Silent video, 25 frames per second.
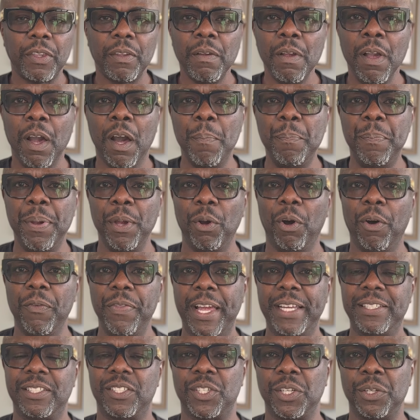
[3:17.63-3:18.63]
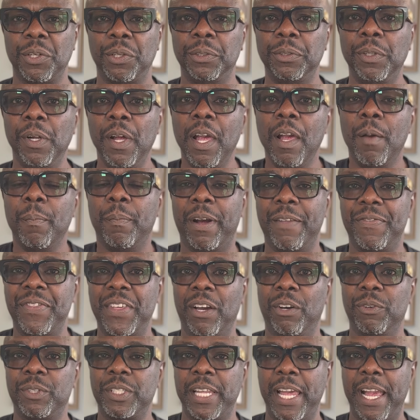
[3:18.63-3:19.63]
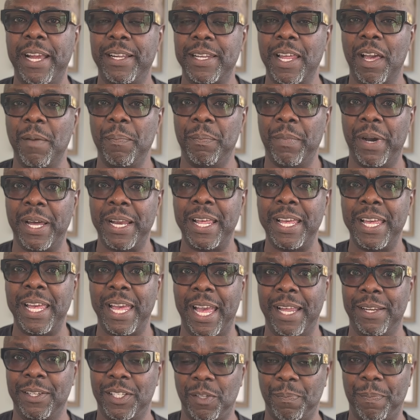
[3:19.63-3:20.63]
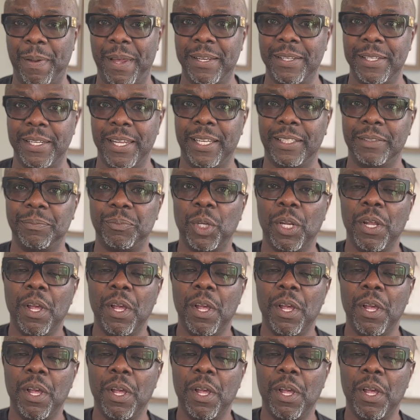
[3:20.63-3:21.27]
a bill that's due, but they'll take that money and spend it.